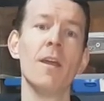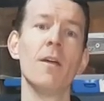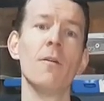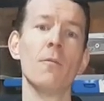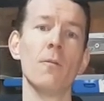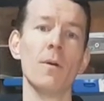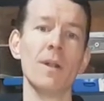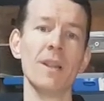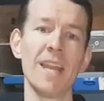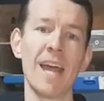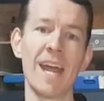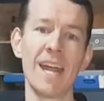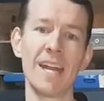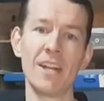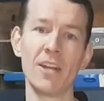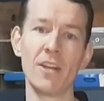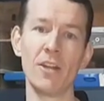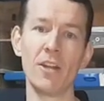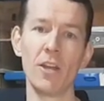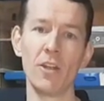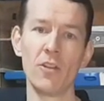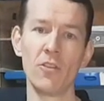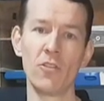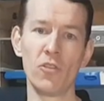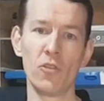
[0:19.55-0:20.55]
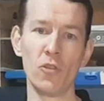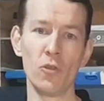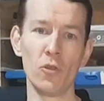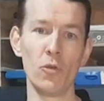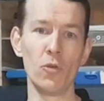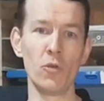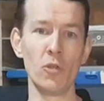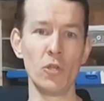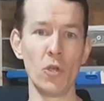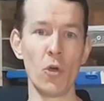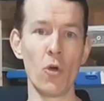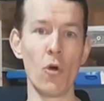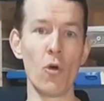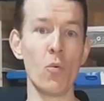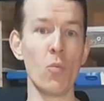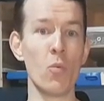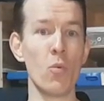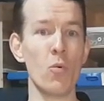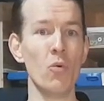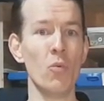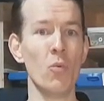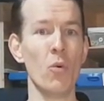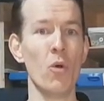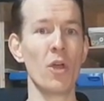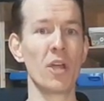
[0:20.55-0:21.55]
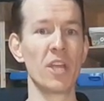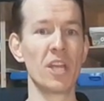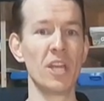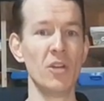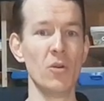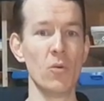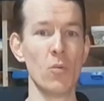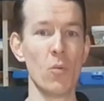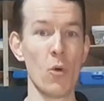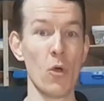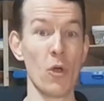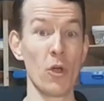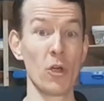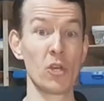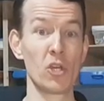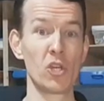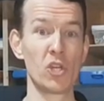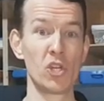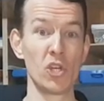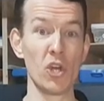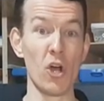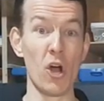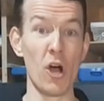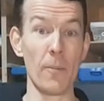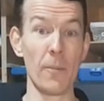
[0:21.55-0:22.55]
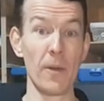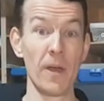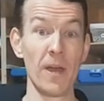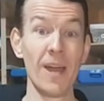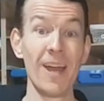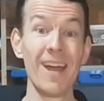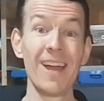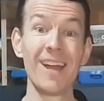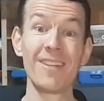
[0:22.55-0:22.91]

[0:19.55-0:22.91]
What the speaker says: related to your woodworking workshop.